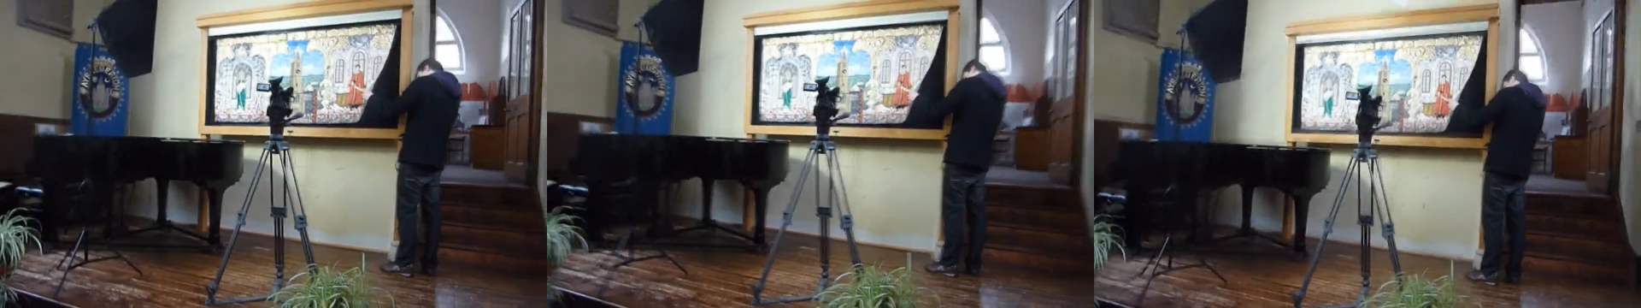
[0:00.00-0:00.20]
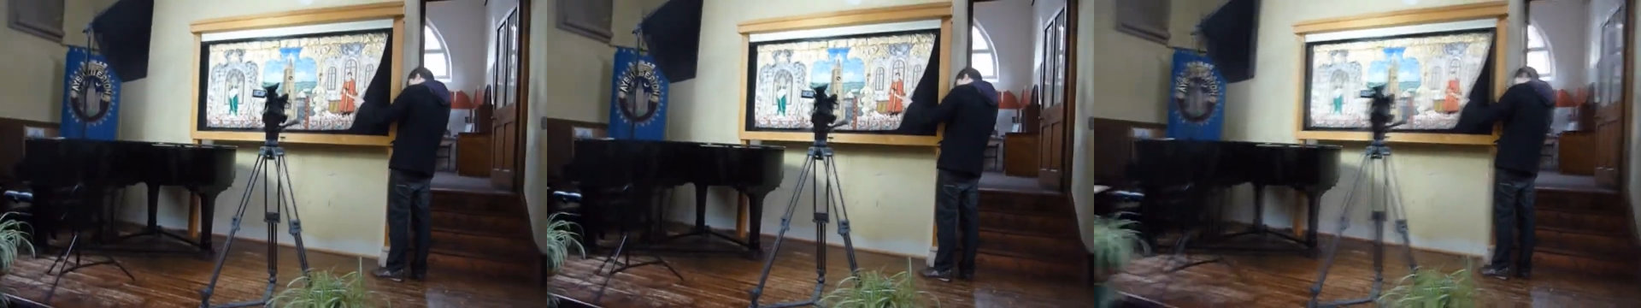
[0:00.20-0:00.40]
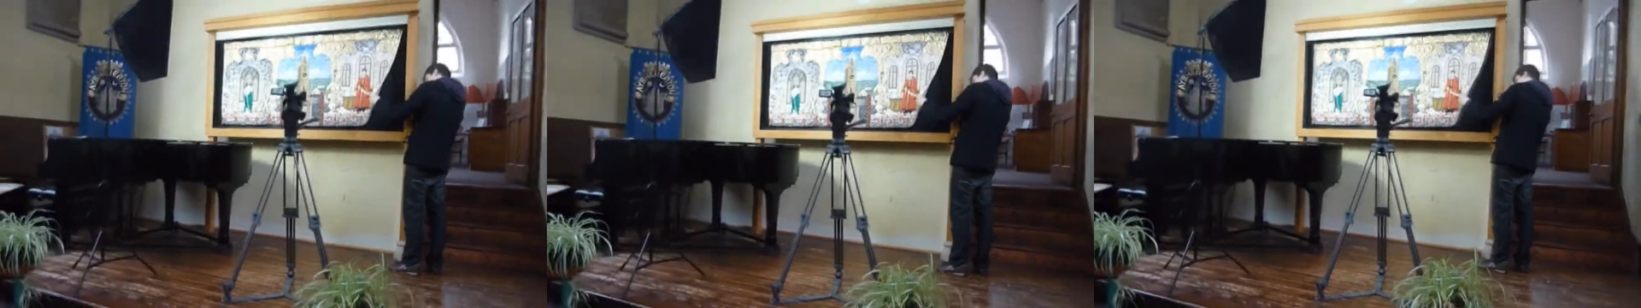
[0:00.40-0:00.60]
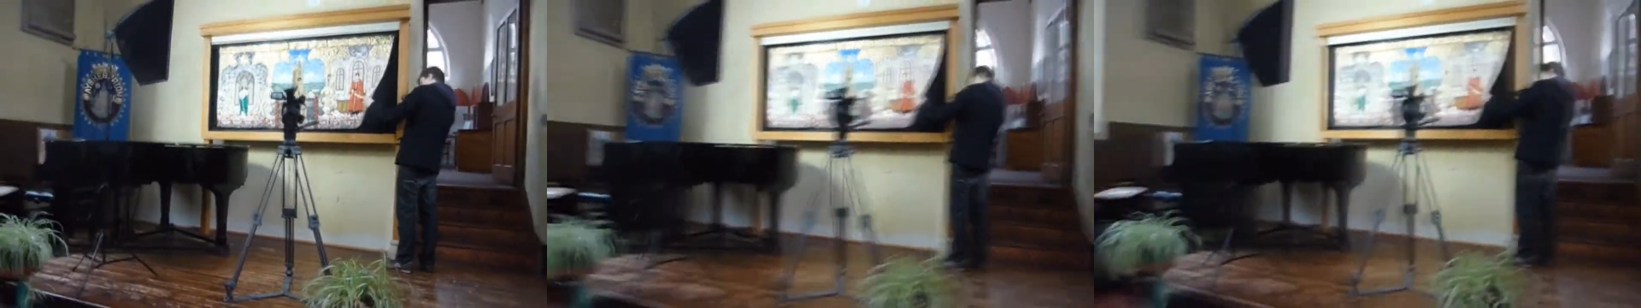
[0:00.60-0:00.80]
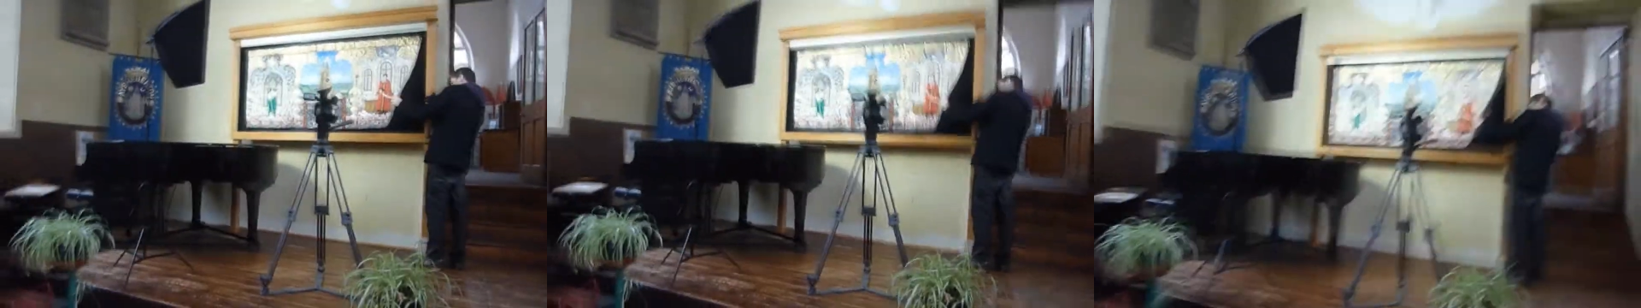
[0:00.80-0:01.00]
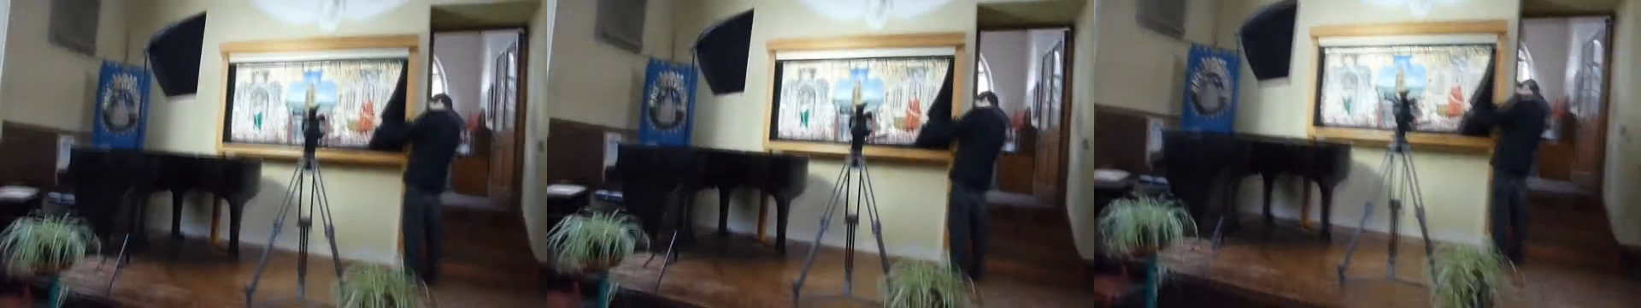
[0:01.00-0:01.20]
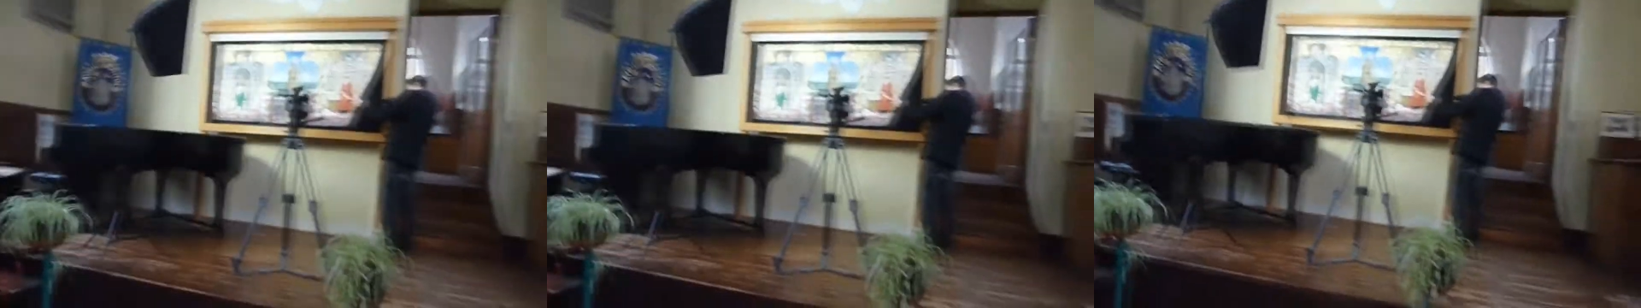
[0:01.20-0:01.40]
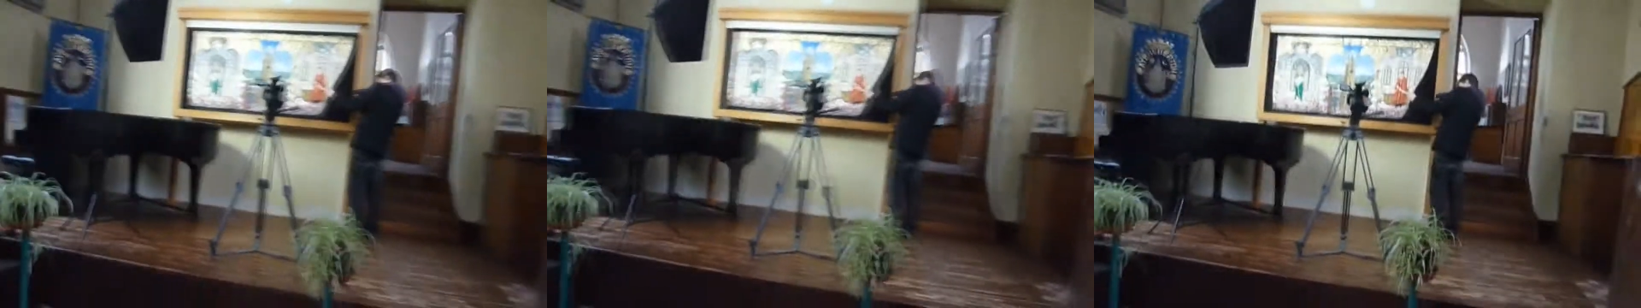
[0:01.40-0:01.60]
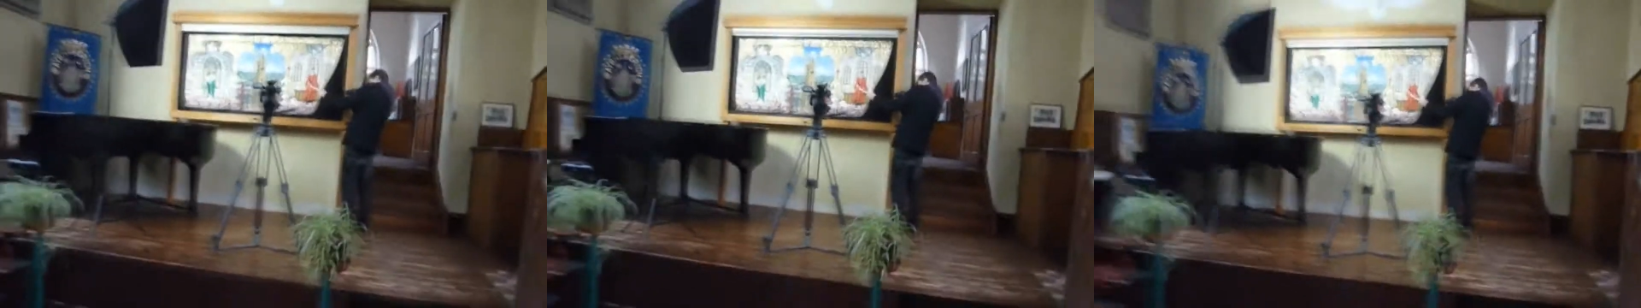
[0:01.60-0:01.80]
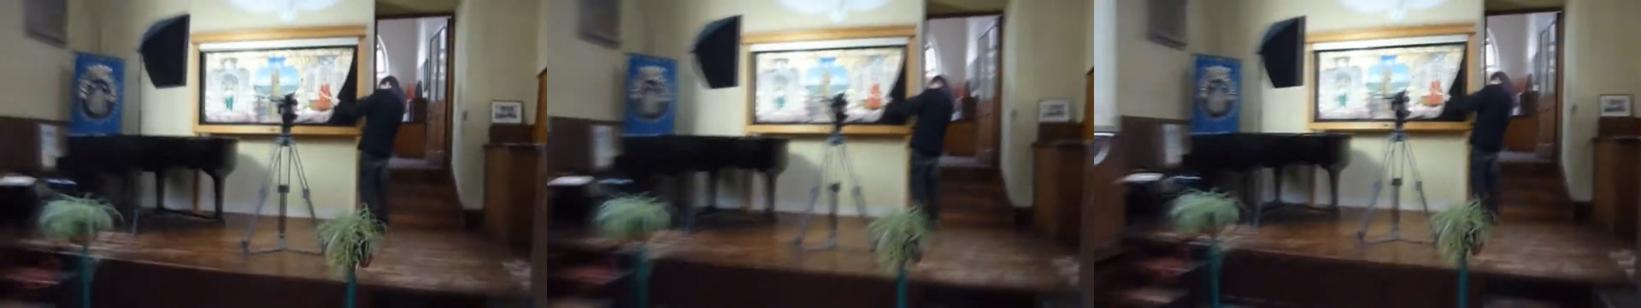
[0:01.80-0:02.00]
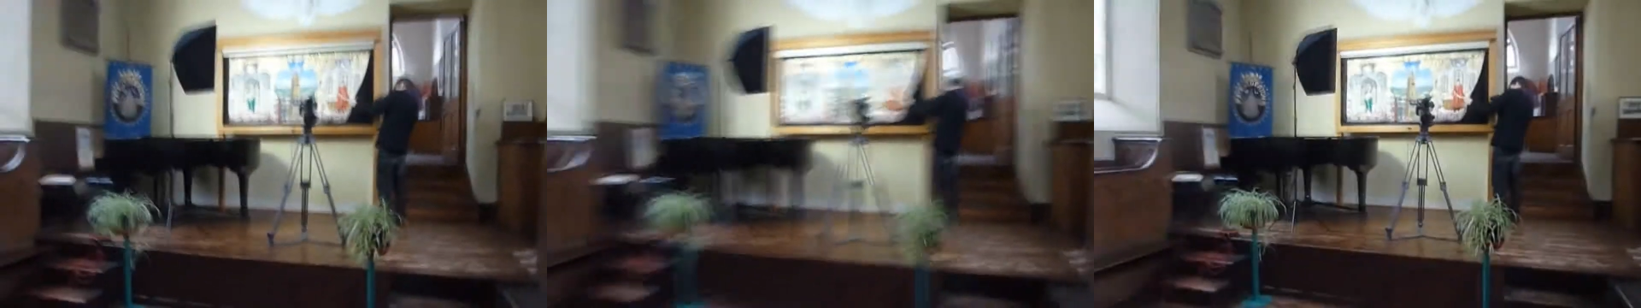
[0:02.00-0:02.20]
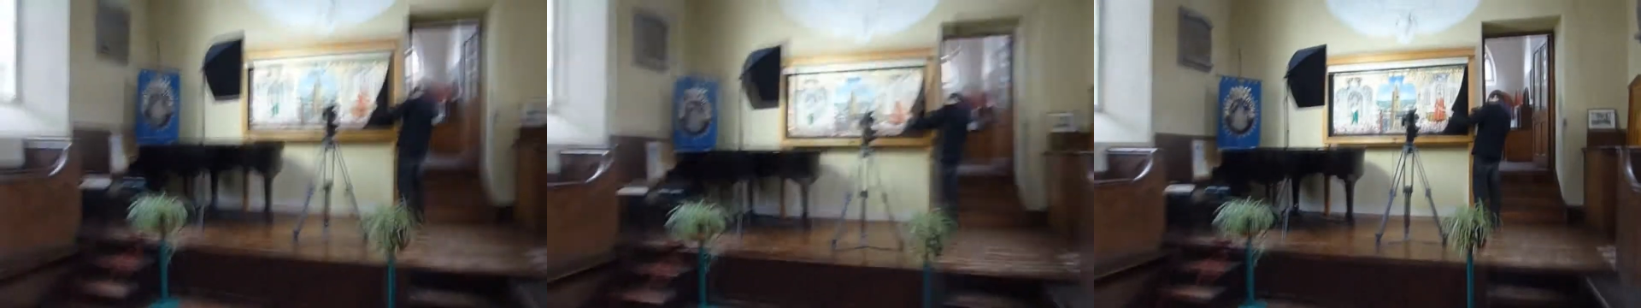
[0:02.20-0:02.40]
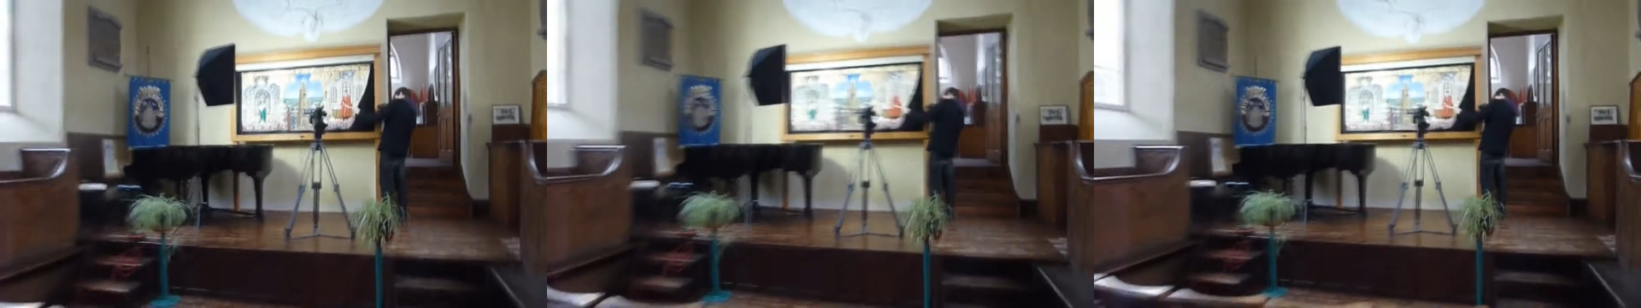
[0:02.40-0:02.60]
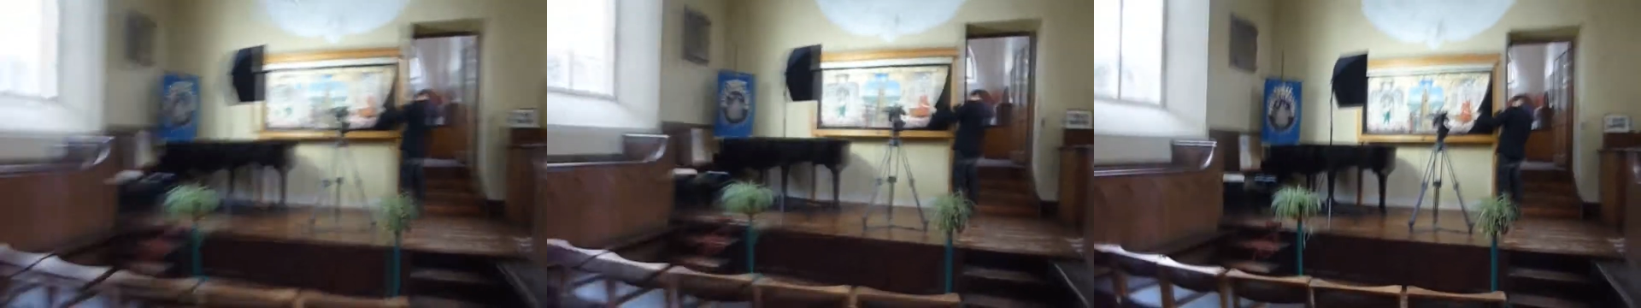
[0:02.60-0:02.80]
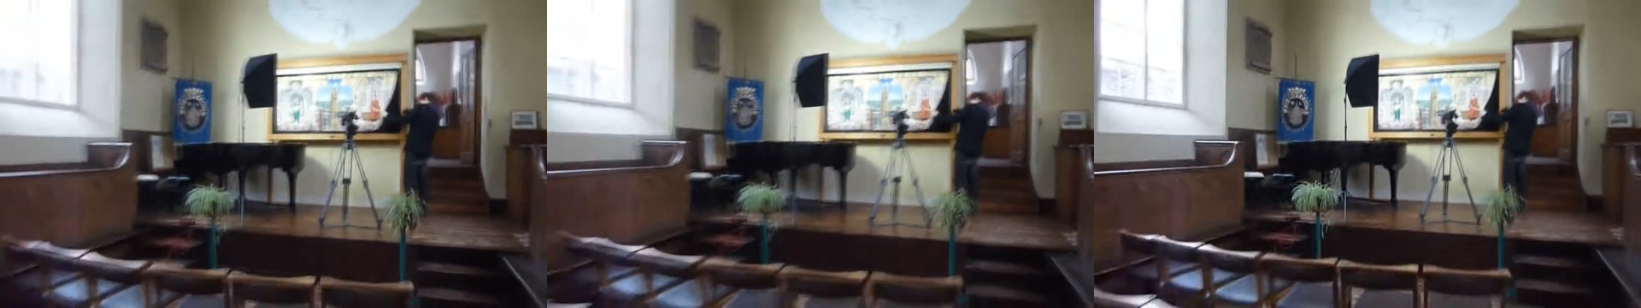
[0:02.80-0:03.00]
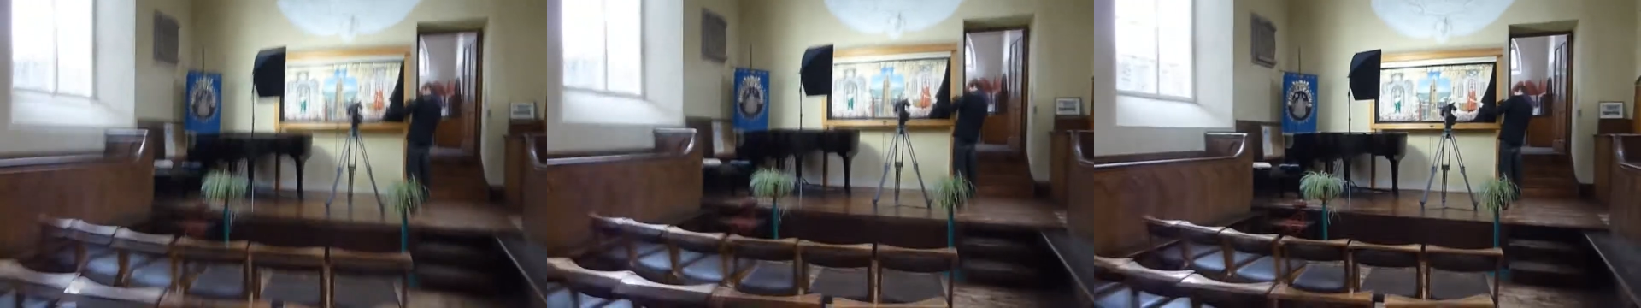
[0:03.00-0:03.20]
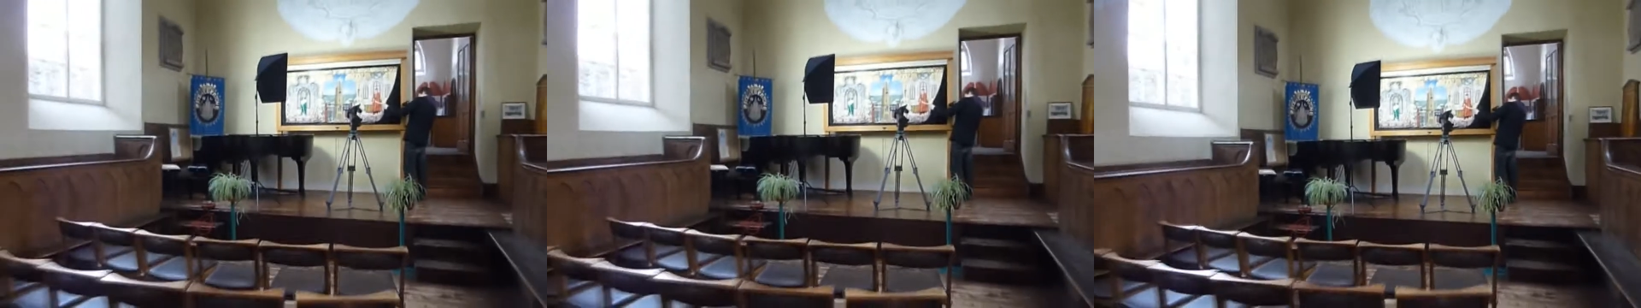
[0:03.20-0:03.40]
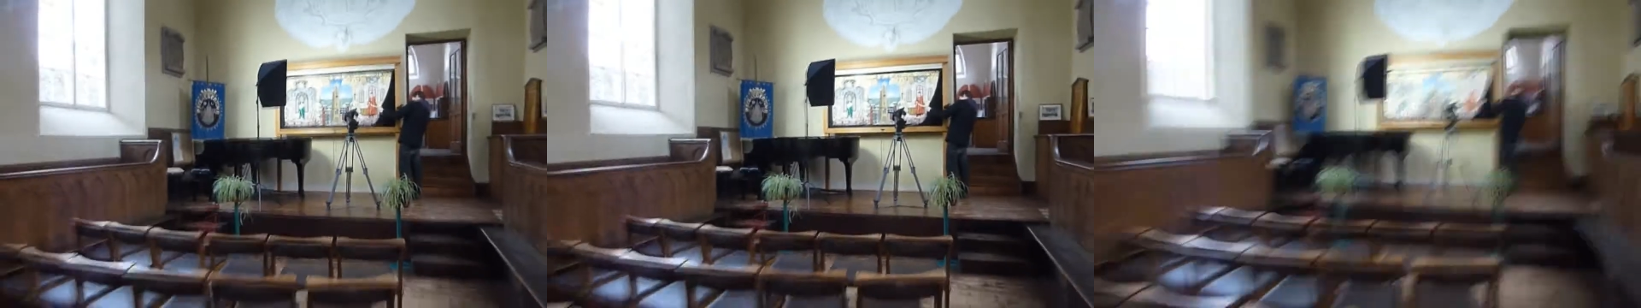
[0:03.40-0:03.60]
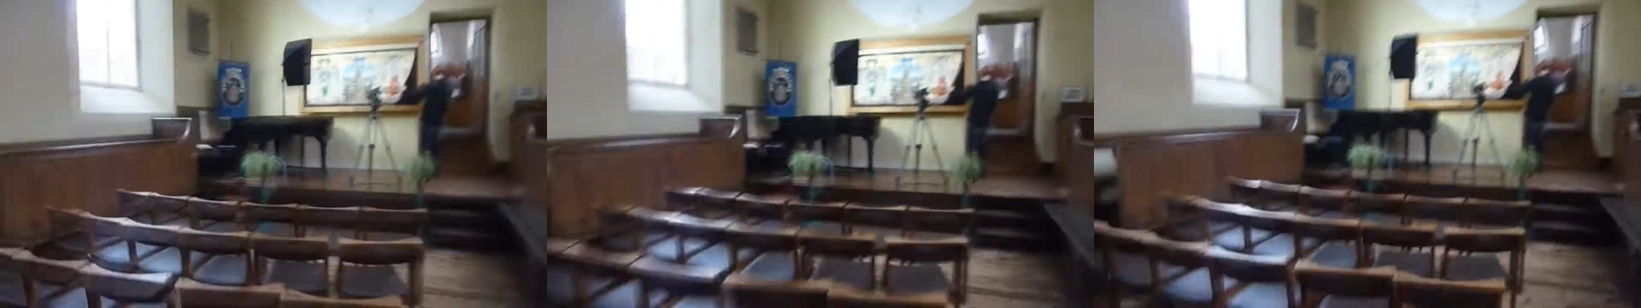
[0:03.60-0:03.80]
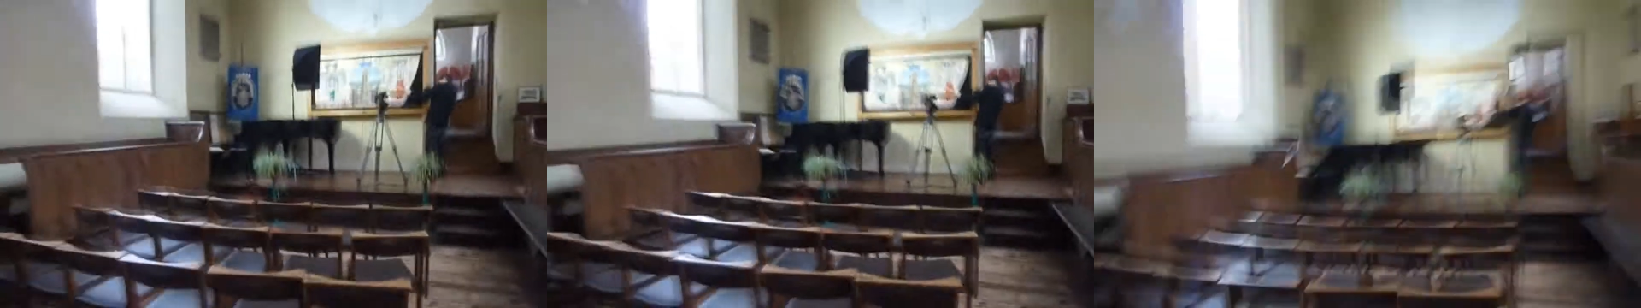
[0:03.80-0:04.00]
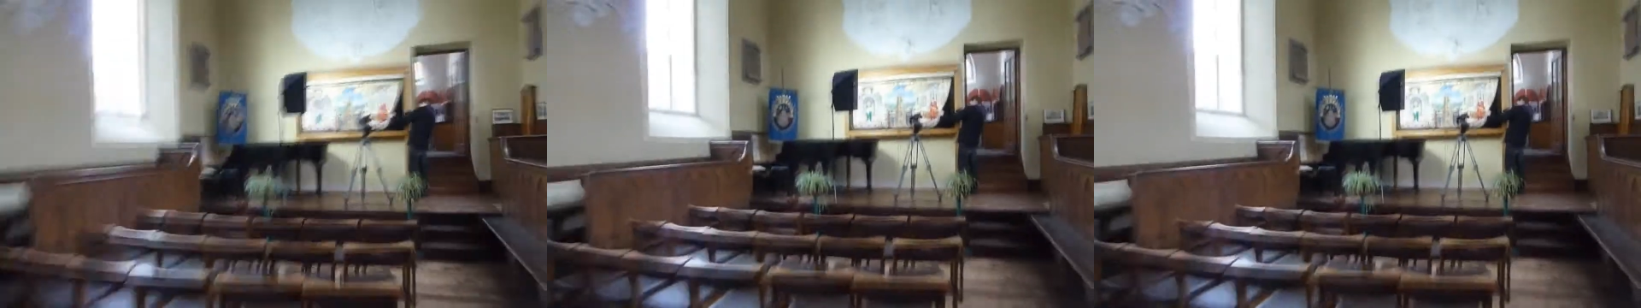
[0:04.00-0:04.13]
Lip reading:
(no speaker visible)